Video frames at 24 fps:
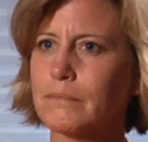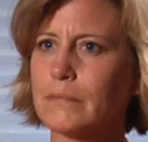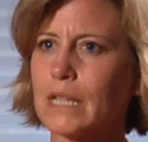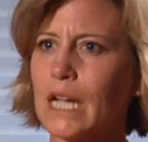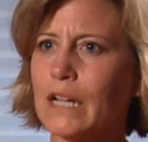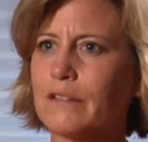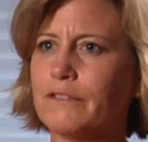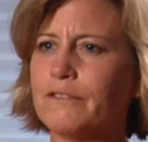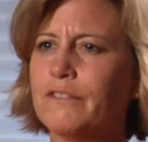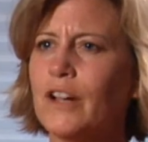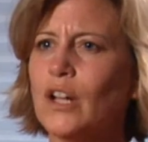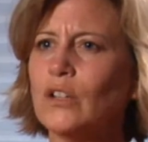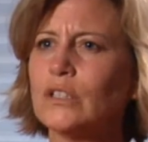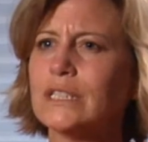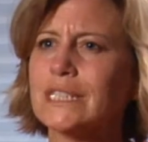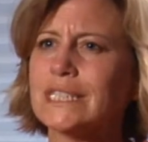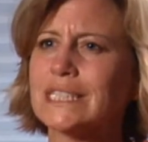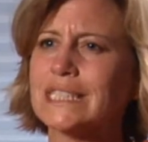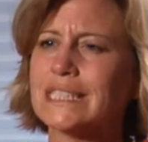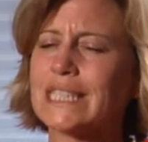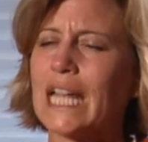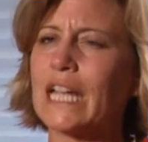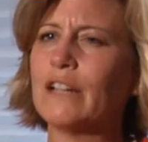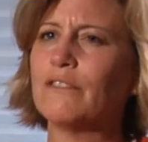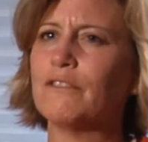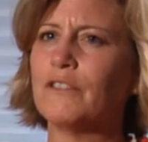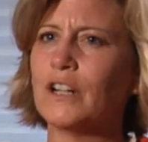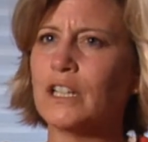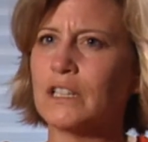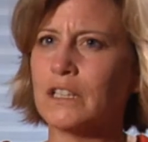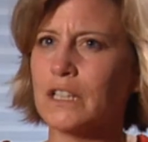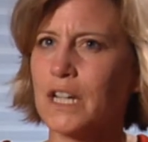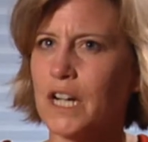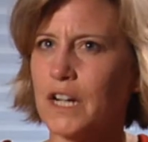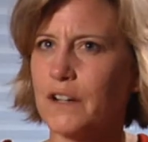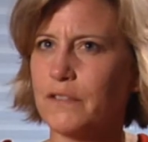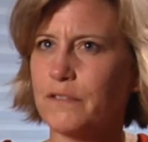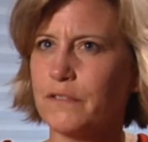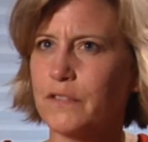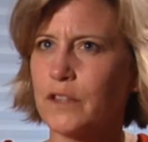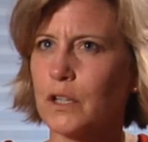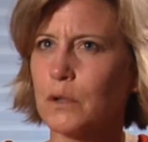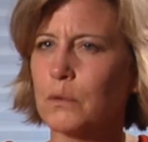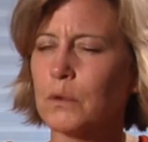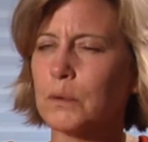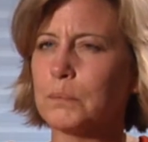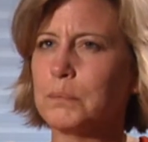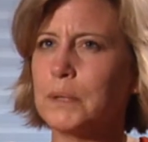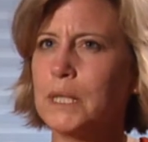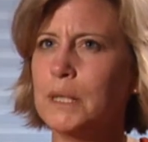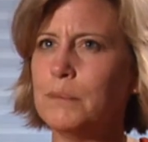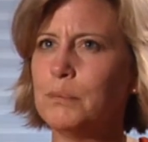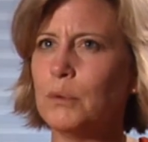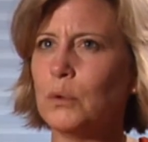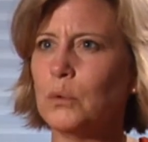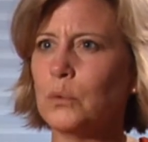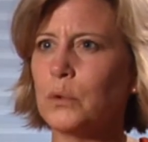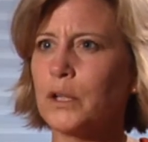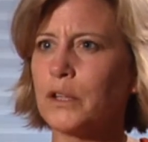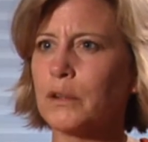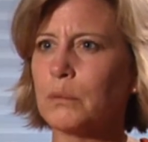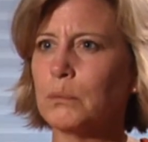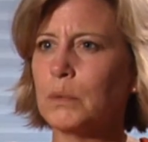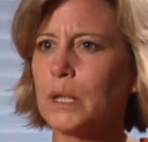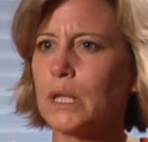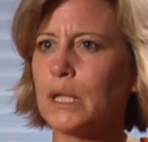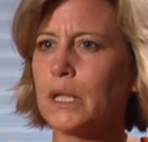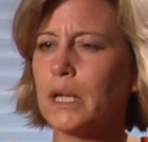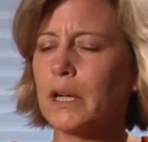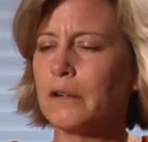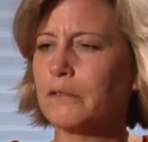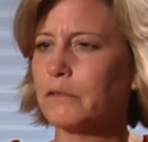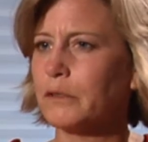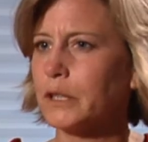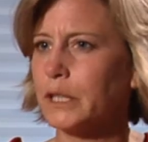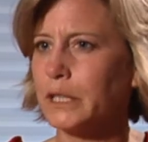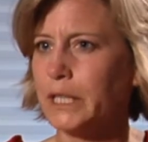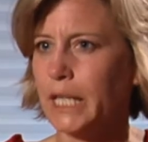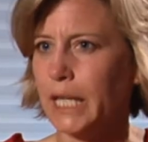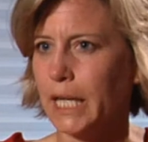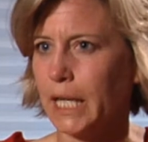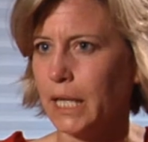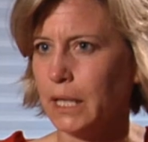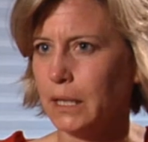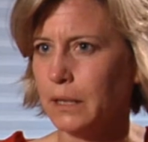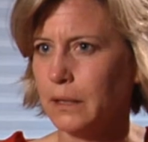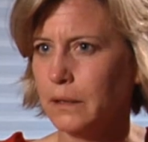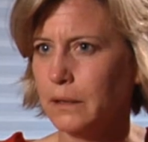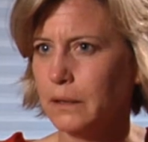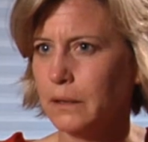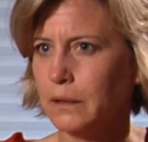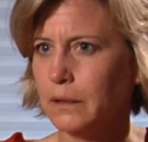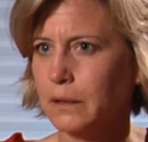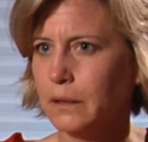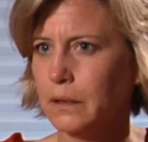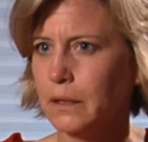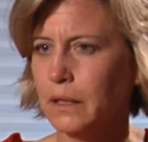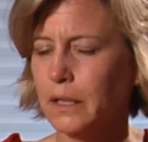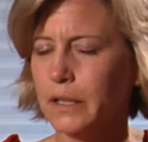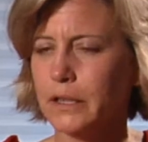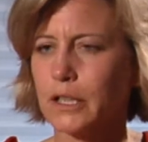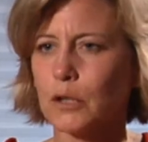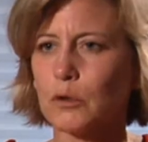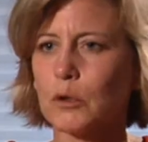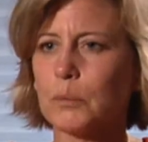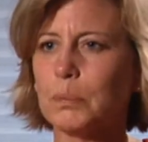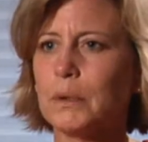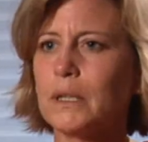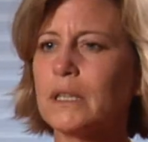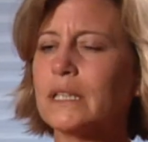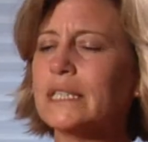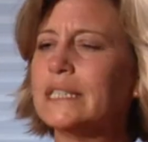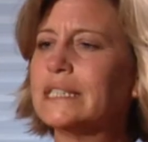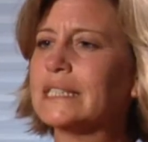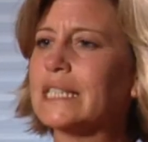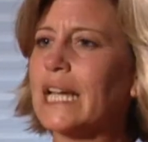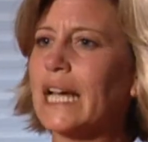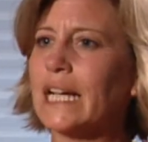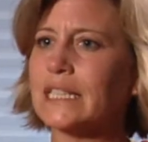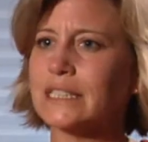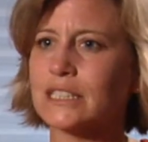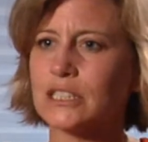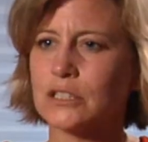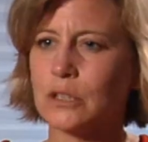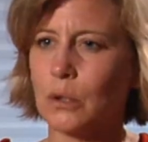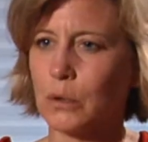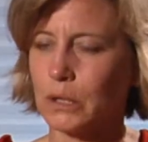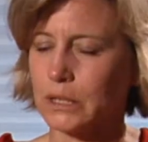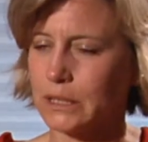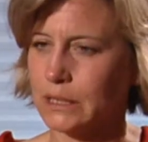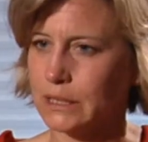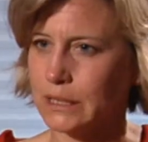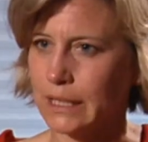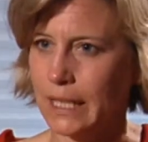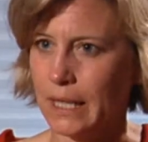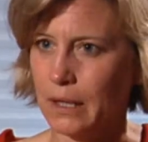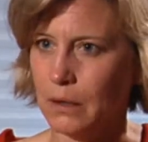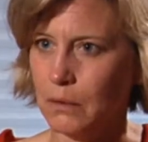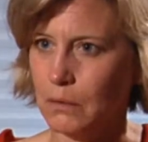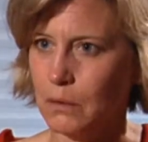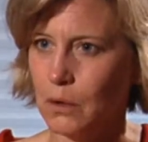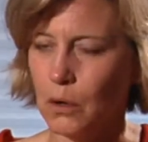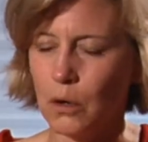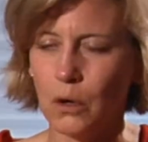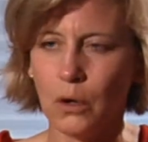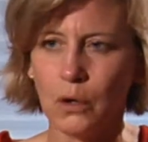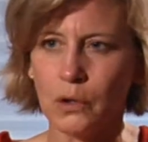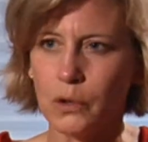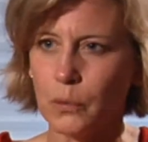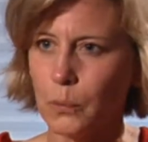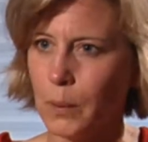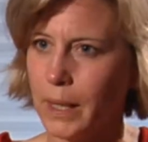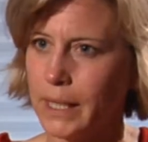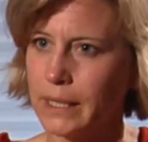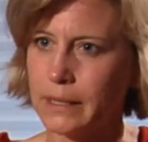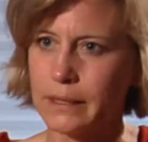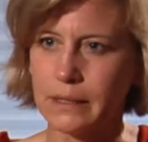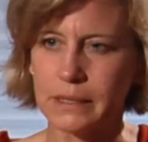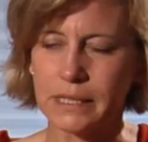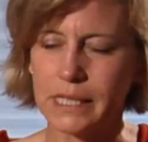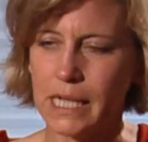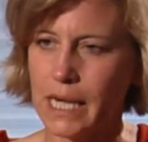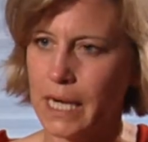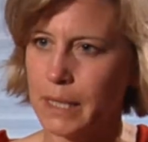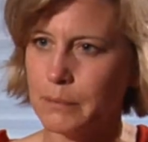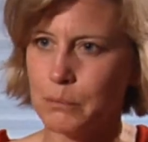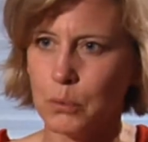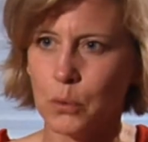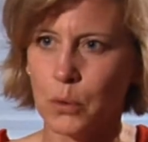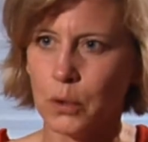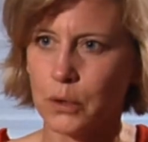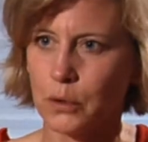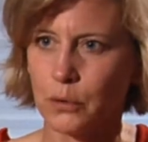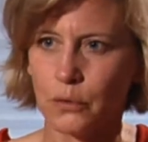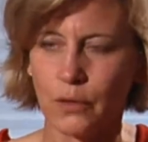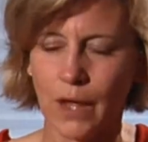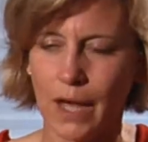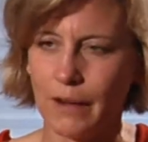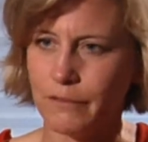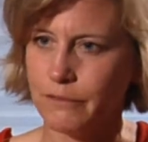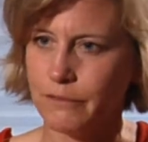I felt safe enough. There were people with me every day. There were police escorts now, all the way to the Thai border that